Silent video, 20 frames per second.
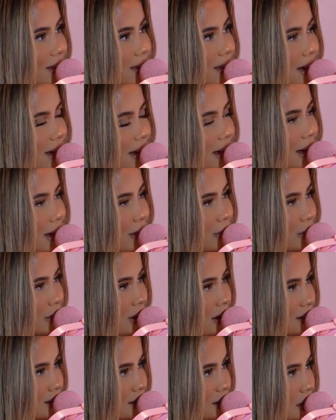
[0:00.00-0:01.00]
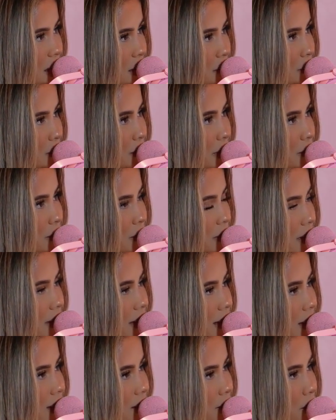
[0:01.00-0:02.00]
Yeah. Are you guys the type of people that
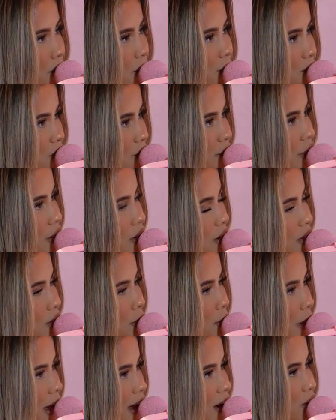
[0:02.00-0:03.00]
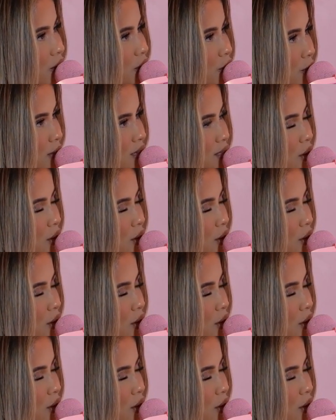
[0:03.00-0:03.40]
like puts your phone in your bag or you're always